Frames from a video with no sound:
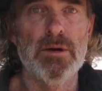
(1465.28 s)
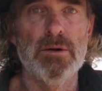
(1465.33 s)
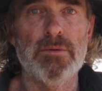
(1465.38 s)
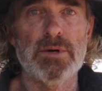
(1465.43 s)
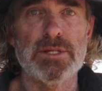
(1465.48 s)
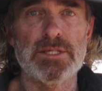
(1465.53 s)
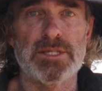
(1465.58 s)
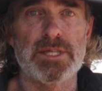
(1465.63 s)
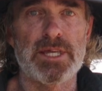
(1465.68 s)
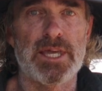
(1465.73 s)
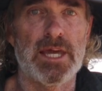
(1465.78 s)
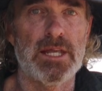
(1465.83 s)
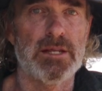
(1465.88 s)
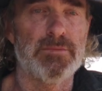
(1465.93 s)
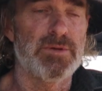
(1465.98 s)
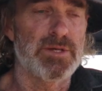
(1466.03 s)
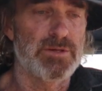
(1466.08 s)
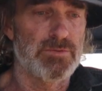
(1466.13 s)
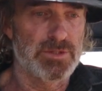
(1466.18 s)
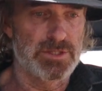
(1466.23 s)
Once the
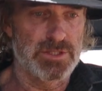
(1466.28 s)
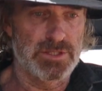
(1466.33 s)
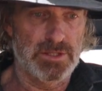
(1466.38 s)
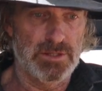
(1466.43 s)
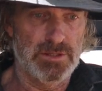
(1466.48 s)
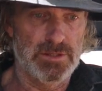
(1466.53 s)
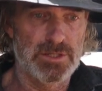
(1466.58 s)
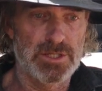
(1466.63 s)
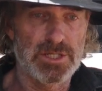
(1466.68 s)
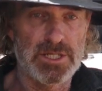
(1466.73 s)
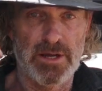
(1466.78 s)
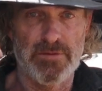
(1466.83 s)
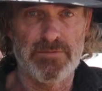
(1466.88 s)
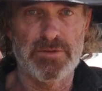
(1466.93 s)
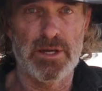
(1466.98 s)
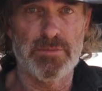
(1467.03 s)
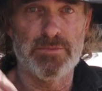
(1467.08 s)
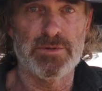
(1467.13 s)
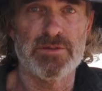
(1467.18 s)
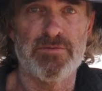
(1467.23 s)
canopy was
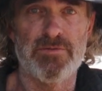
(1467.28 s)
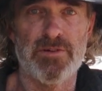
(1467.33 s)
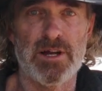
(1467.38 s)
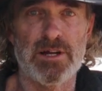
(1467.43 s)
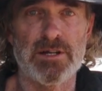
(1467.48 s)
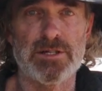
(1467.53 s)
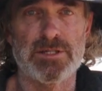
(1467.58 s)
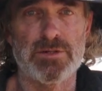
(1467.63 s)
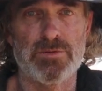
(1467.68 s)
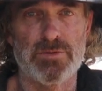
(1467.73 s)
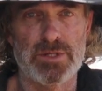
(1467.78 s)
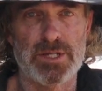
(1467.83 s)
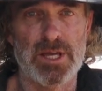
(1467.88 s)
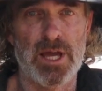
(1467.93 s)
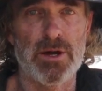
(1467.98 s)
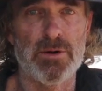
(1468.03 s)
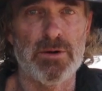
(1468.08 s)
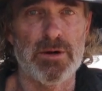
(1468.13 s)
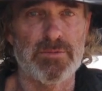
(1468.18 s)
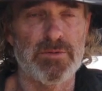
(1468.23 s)
shoved up as far as it would
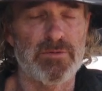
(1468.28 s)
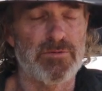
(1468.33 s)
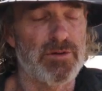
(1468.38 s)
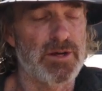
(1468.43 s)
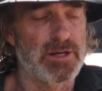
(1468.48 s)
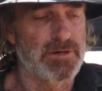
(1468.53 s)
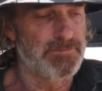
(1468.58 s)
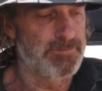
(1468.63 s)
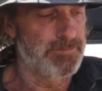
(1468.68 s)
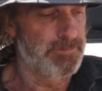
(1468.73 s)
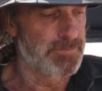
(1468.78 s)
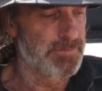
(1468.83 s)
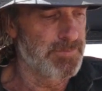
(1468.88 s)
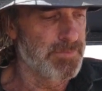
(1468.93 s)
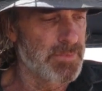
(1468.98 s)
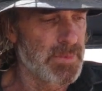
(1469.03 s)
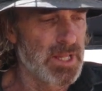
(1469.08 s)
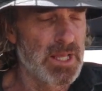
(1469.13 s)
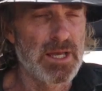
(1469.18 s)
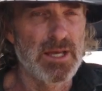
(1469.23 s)
go up the front,
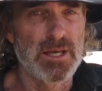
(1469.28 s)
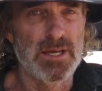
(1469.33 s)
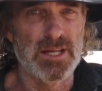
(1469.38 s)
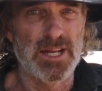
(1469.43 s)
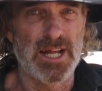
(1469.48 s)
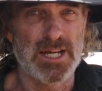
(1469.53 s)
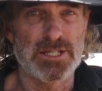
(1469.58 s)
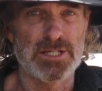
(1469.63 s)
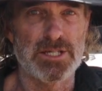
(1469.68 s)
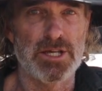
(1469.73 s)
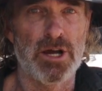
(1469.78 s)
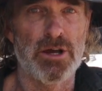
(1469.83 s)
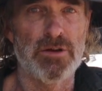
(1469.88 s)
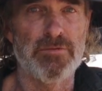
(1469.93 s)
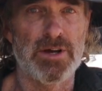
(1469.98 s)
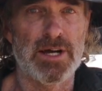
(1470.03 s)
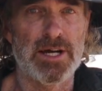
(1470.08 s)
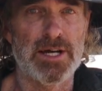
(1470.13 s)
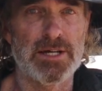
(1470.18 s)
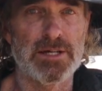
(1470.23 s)
it actually
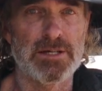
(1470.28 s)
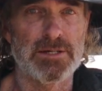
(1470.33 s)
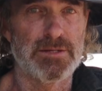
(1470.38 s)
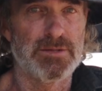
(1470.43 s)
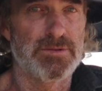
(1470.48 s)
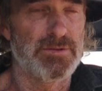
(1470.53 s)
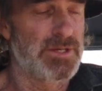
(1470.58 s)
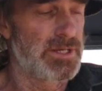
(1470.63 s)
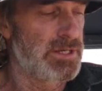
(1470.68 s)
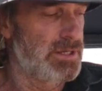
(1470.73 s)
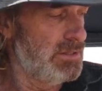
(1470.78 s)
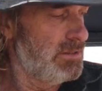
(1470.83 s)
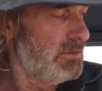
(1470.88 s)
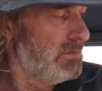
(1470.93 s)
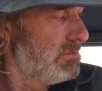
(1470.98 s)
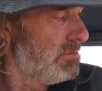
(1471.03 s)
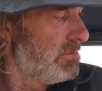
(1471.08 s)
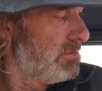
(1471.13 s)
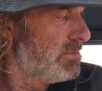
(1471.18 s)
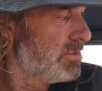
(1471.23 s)
overhung the
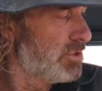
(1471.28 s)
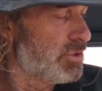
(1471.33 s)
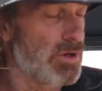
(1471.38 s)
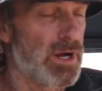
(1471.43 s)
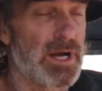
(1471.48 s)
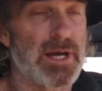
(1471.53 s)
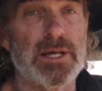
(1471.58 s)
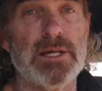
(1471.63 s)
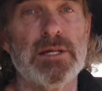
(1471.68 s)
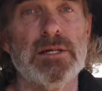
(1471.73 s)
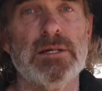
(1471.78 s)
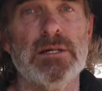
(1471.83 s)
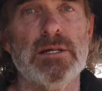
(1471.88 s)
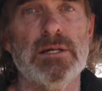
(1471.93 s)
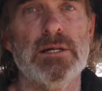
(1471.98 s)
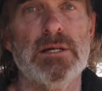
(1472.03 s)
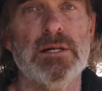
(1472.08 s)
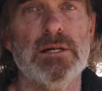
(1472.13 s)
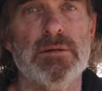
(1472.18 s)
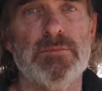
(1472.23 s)
tray
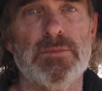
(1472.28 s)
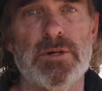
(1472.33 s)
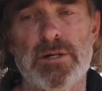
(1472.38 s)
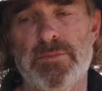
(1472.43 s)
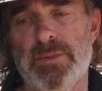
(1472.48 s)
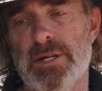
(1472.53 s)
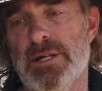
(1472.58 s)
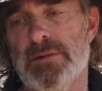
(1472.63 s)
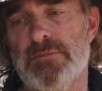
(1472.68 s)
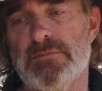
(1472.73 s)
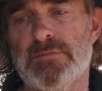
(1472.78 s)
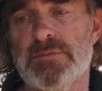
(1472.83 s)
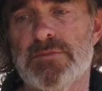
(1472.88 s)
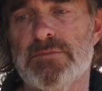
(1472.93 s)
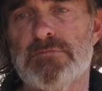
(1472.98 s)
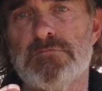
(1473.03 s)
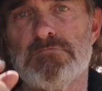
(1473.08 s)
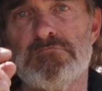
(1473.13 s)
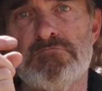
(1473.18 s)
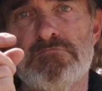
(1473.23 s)
by about
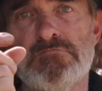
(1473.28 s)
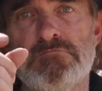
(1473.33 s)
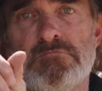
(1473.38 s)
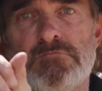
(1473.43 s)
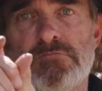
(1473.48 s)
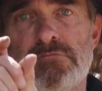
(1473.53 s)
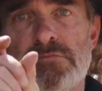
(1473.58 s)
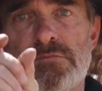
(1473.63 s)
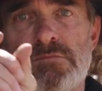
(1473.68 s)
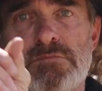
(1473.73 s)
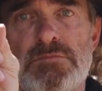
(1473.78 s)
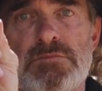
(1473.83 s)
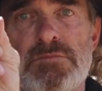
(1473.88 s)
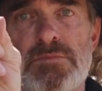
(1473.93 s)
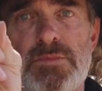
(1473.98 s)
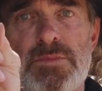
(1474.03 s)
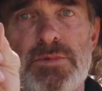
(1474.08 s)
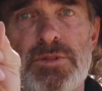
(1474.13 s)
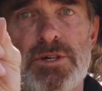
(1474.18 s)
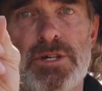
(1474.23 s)

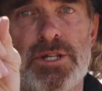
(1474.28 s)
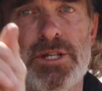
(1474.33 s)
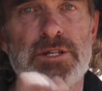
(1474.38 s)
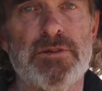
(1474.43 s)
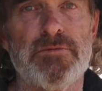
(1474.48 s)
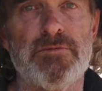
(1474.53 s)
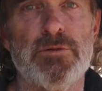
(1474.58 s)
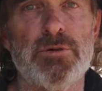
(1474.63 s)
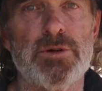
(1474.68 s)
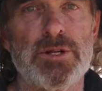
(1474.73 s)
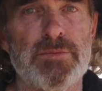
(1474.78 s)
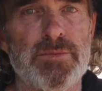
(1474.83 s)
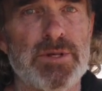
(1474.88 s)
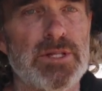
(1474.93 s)
30 to 40